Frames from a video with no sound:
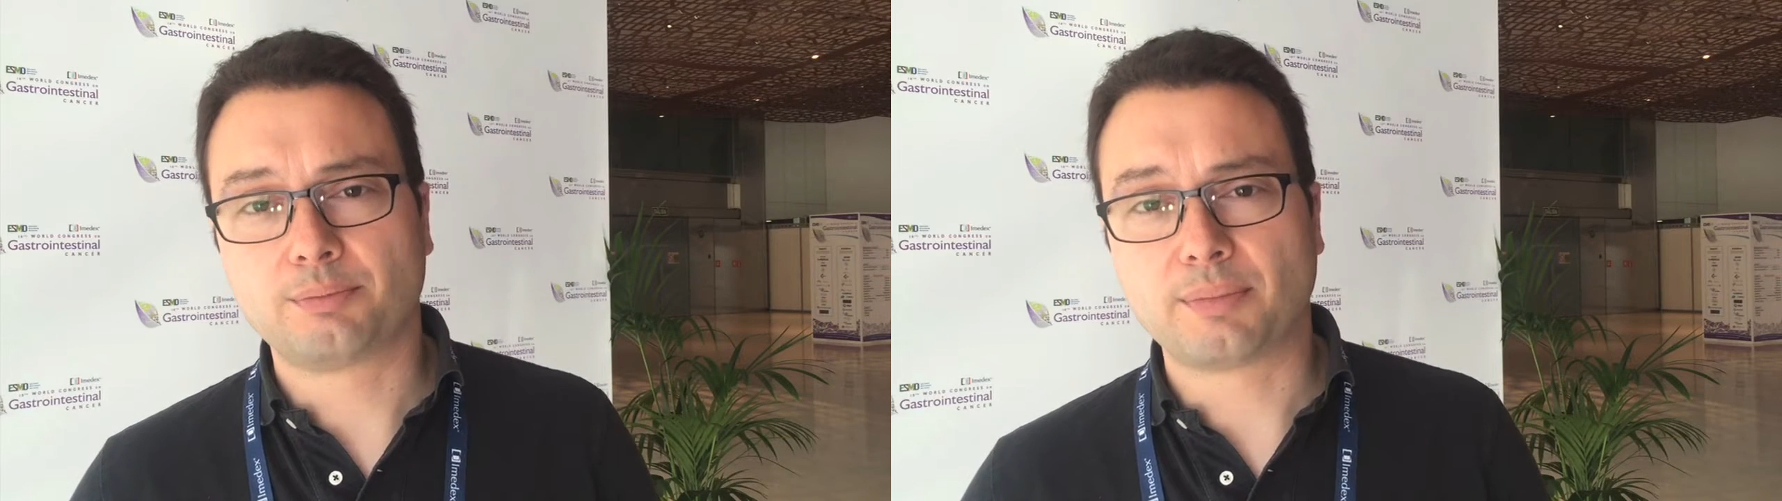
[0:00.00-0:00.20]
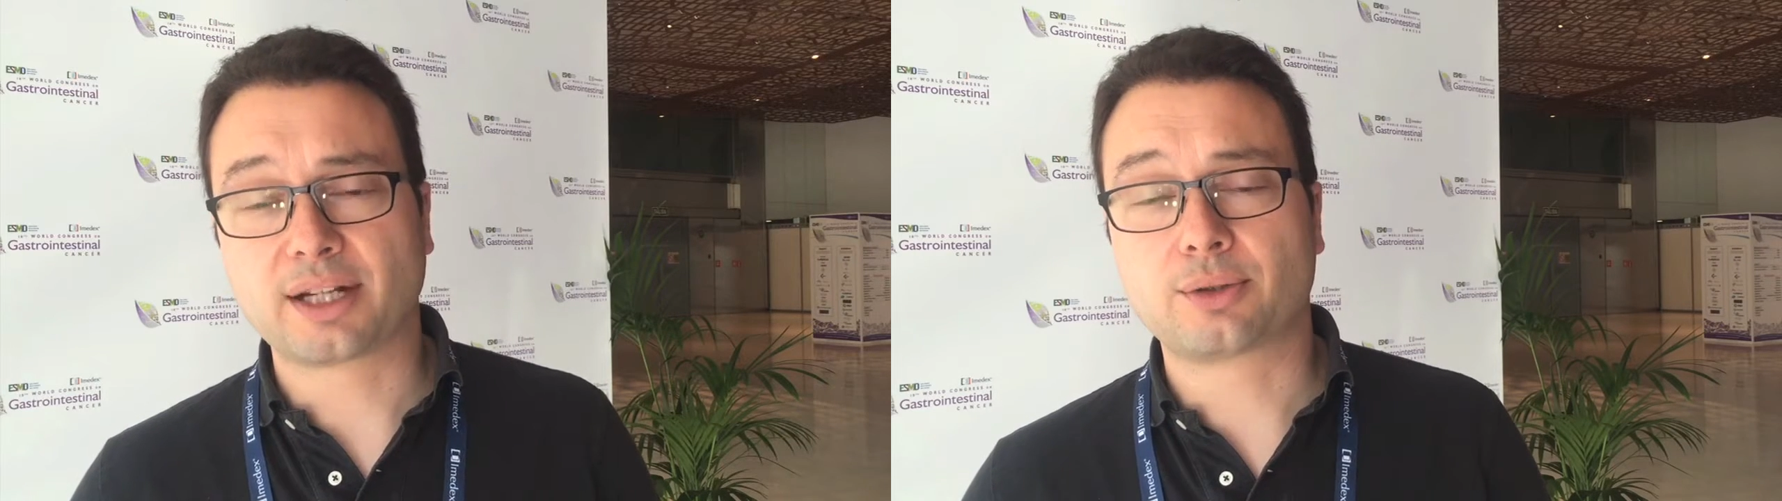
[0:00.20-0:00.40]

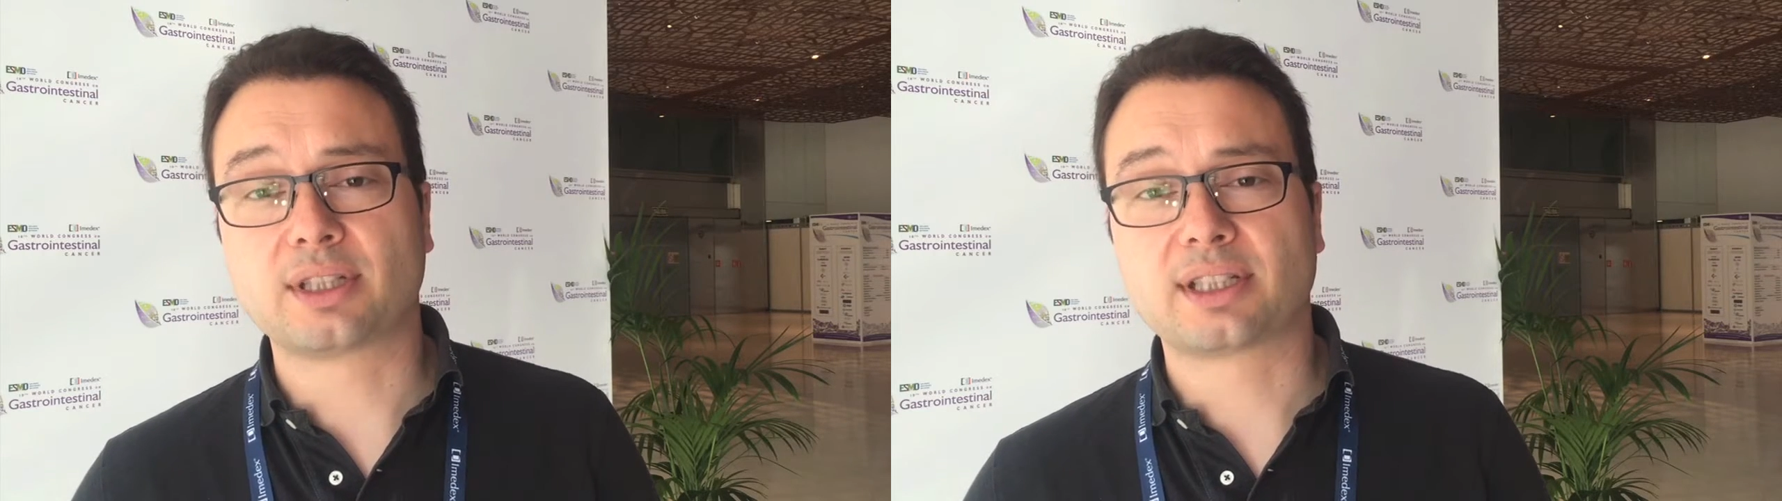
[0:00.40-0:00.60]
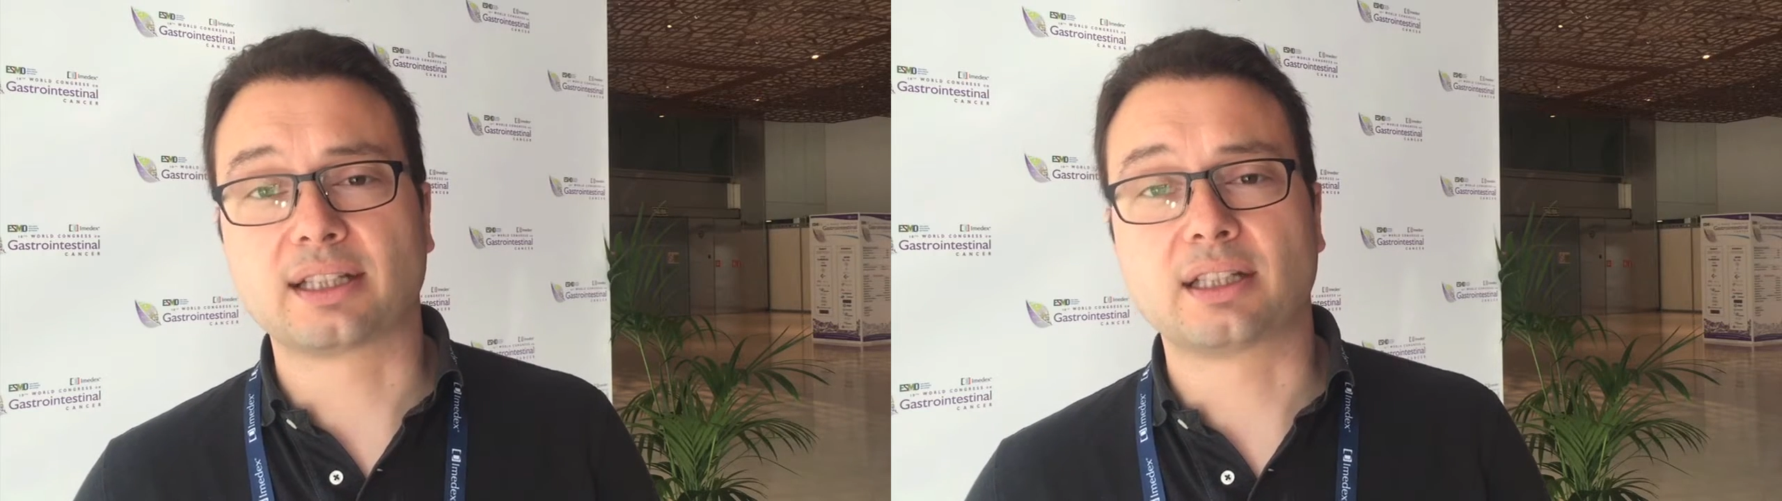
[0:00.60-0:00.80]

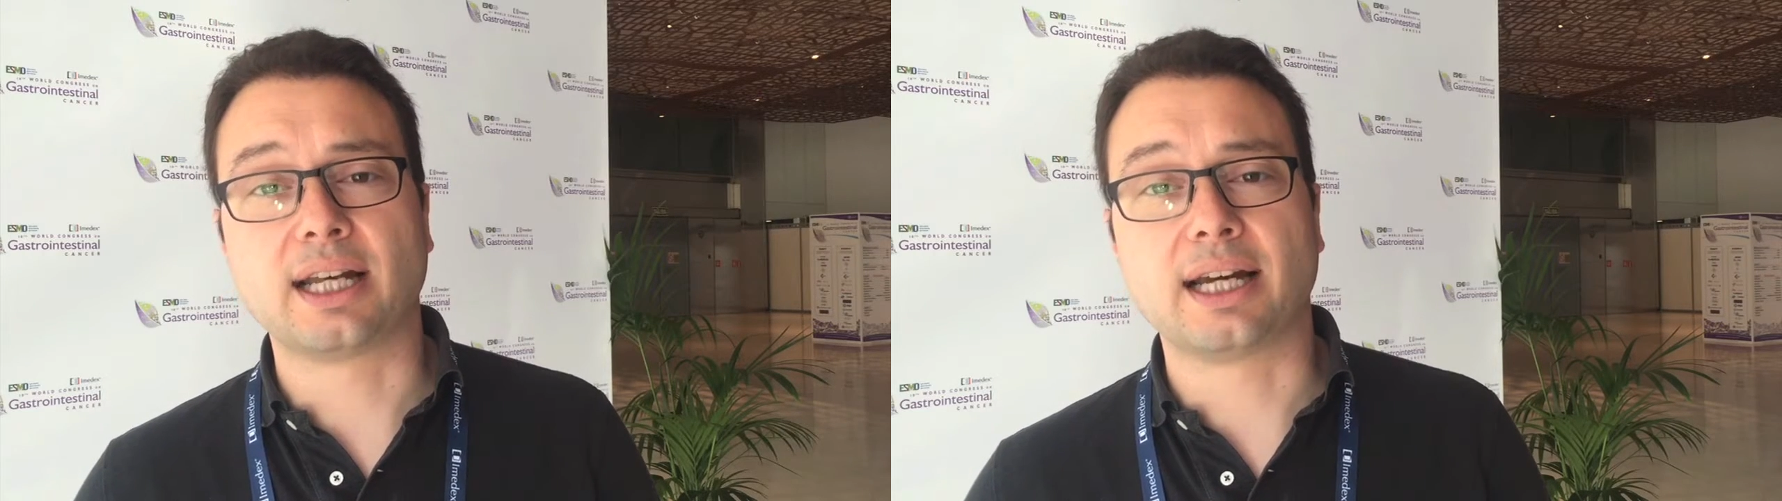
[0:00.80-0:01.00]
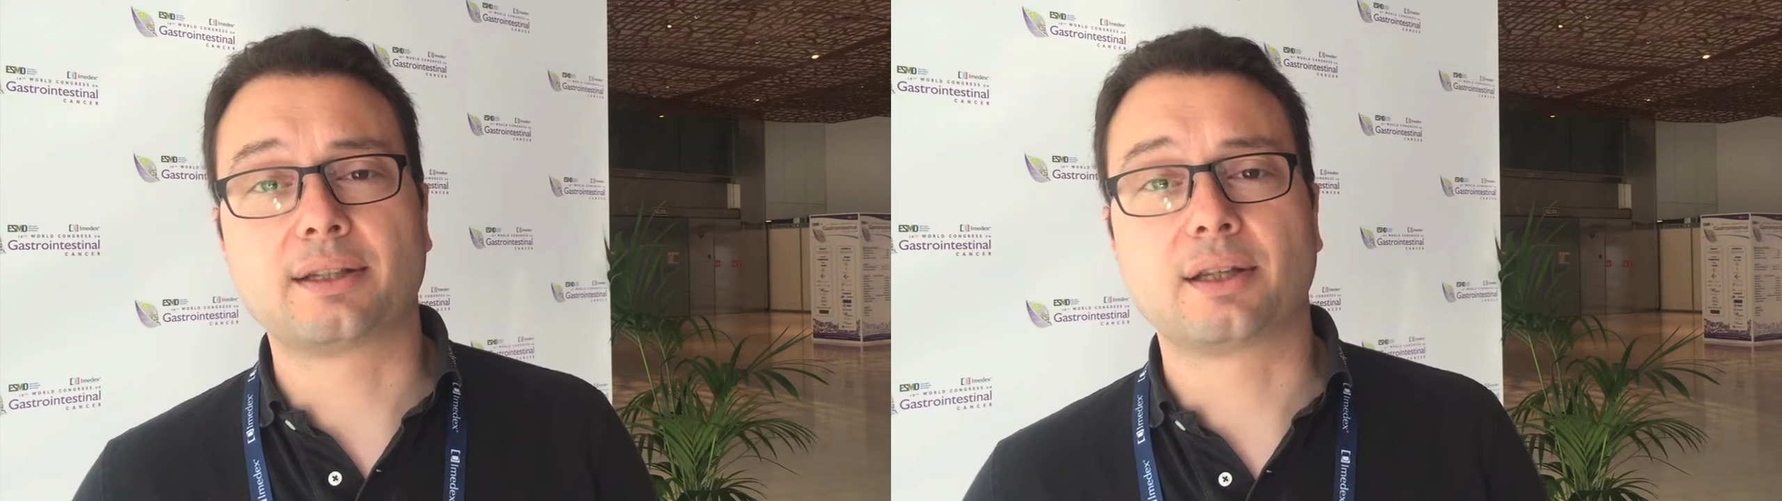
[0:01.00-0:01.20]

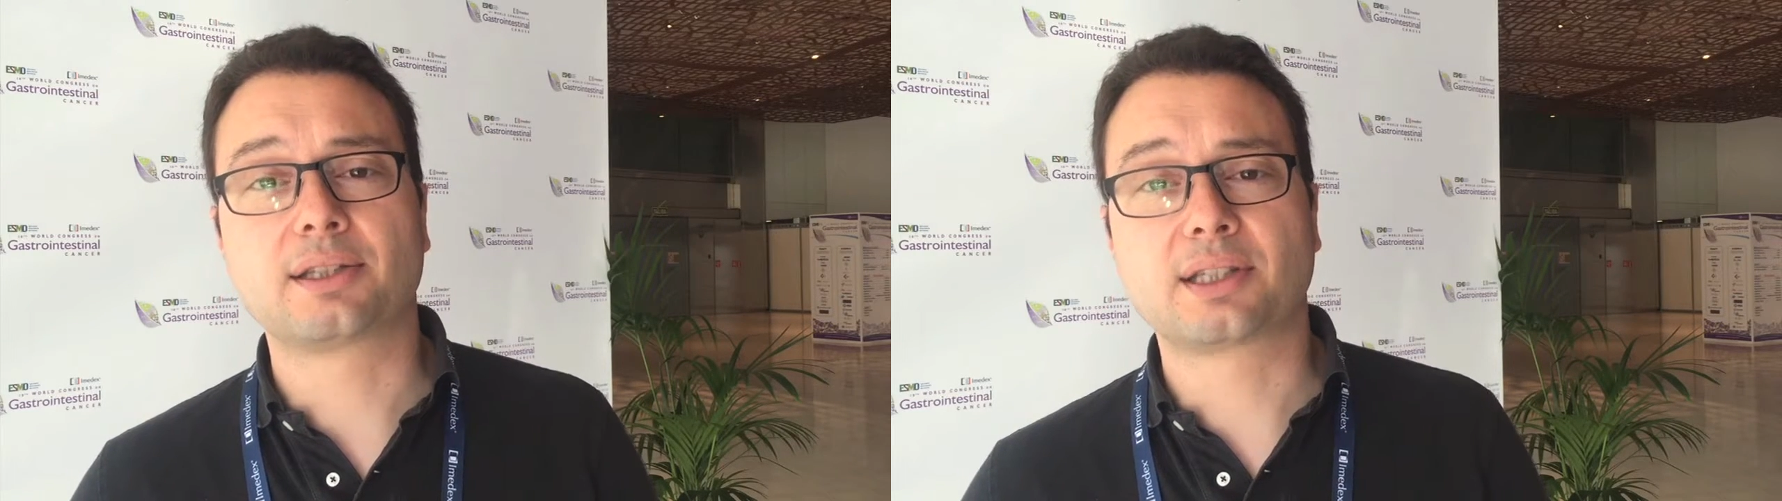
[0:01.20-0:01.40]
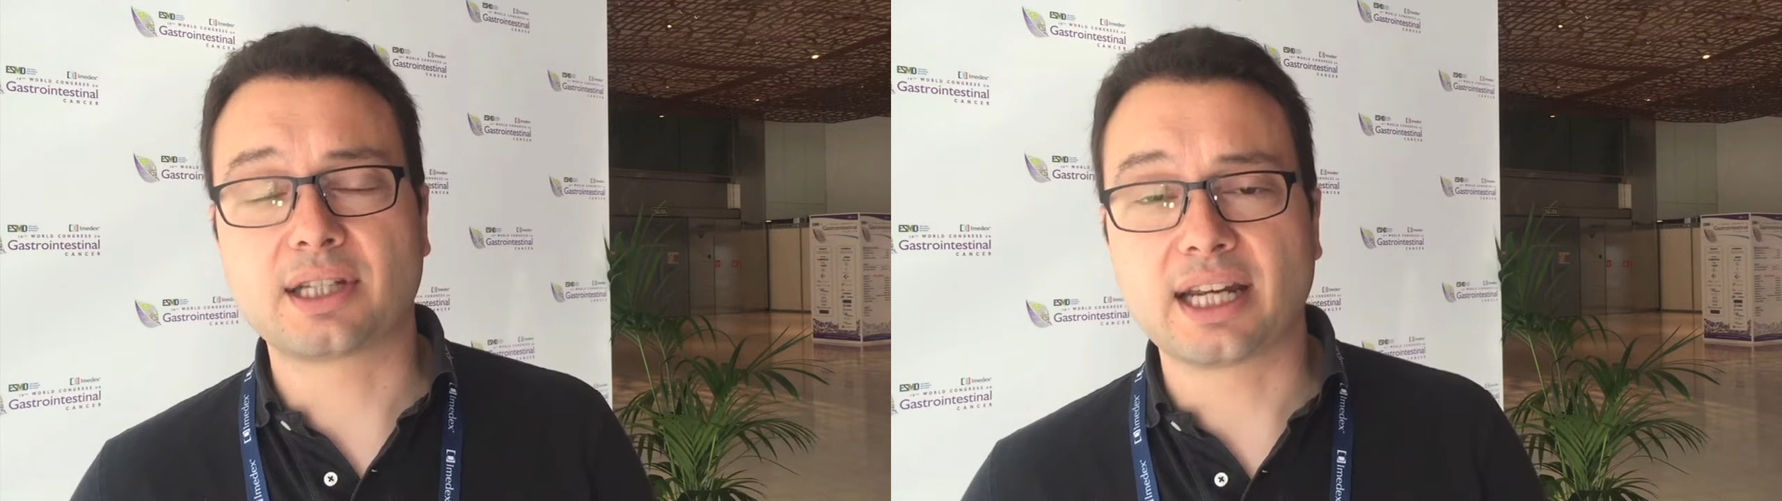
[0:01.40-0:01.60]
microsatellite
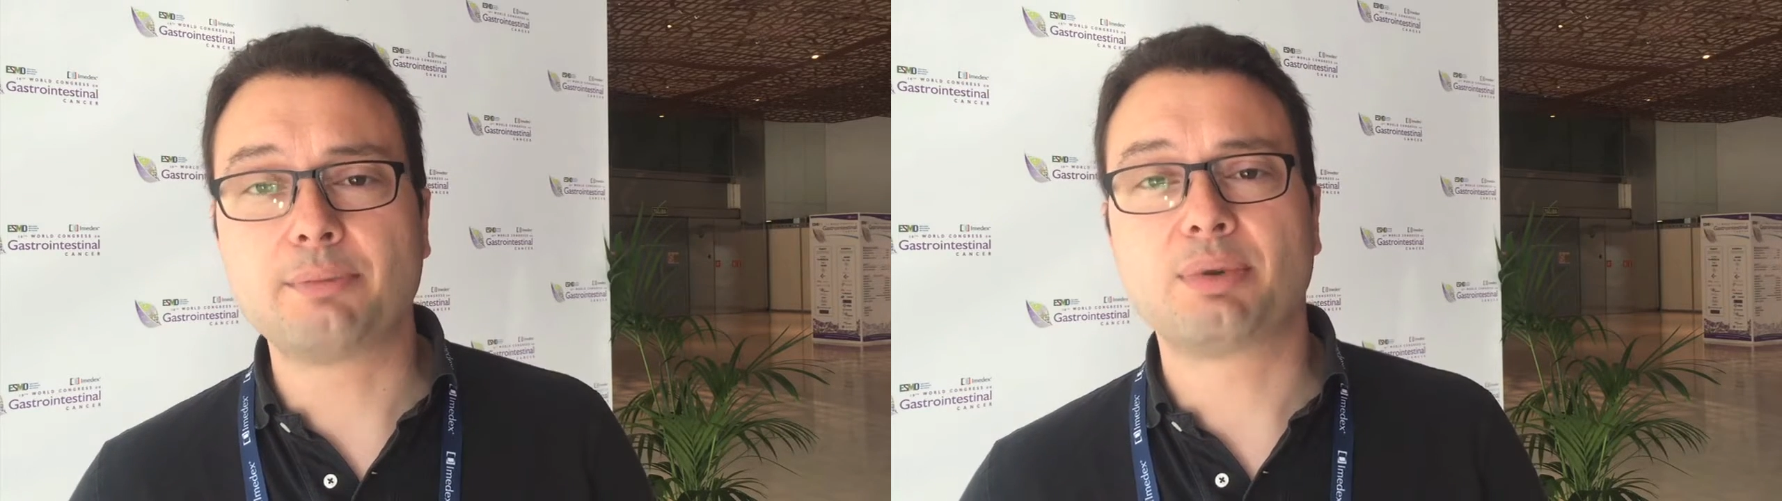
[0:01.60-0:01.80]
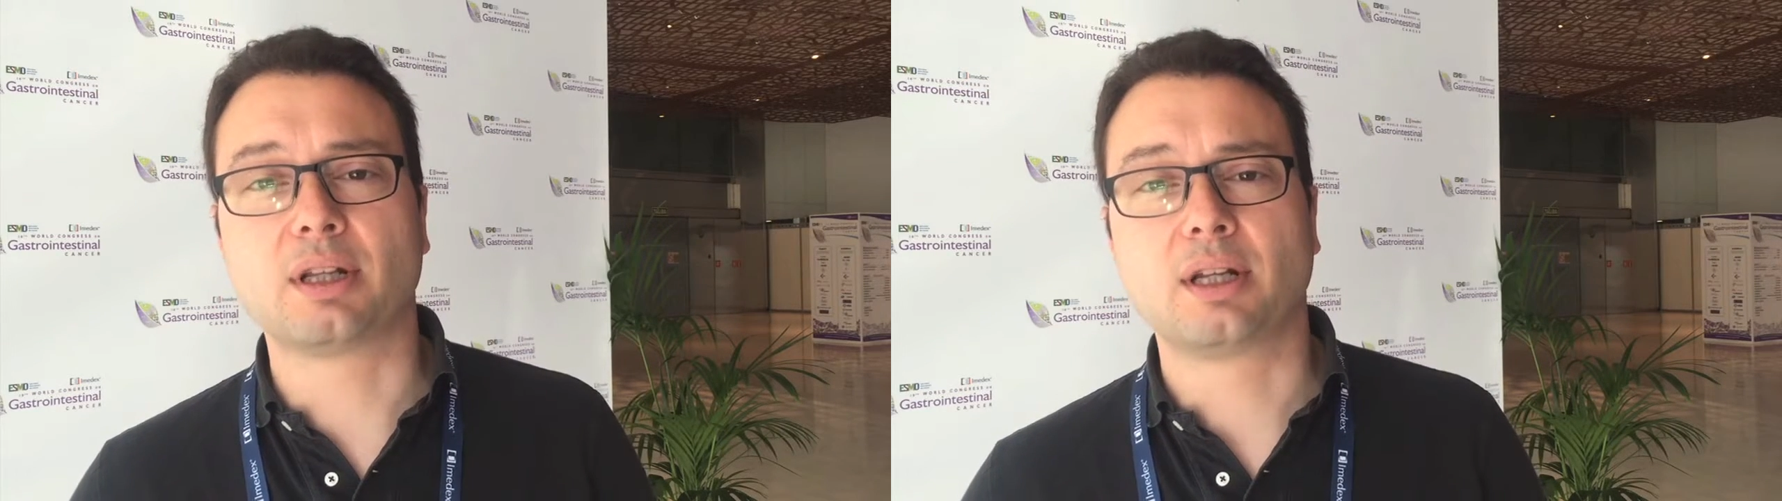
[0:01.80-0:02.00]

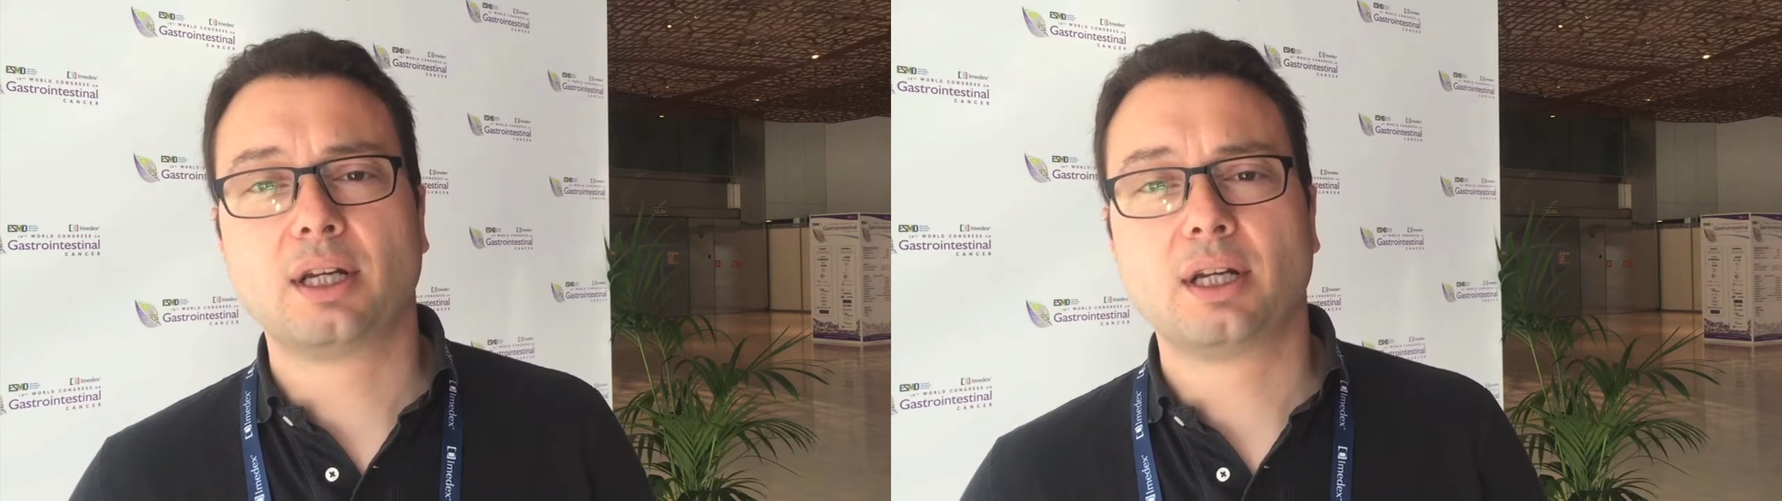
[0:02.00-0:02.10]
stable